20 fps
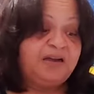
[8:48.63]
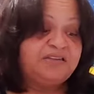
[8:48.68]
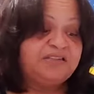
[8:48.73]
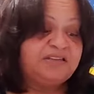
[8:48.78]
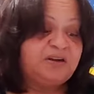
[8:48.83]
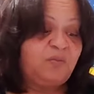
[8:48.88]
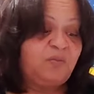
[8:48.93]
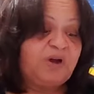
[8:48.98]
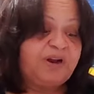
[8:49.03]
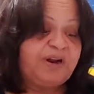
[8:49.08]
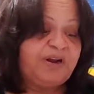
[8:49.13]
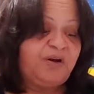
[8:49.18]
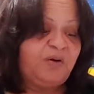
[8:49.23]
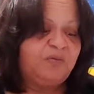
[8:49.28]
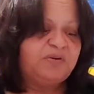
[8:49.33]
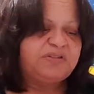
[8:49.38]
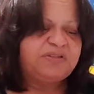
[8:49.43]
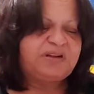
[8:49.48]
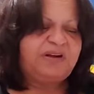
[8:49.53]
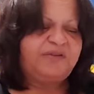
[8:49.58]
someone here
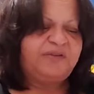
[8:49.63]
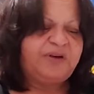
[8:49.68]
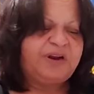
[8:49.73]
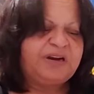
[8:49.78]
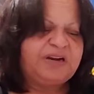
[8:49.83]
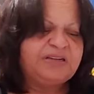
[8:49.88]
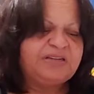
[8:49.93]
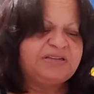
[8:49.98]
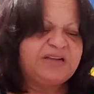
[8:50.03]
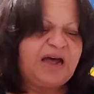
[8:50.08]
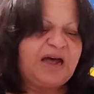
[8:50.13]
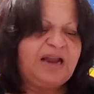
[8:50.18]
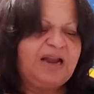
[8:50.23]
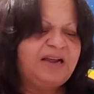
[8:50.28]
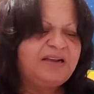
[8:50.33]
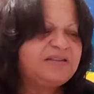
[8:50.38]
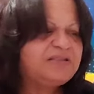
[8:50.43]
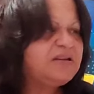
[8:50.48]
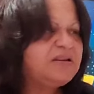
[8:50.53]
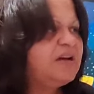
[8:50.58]
was suffering in
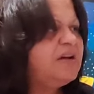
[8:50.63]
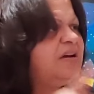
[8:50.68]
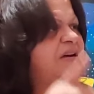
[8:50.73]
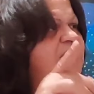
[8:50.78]
silence,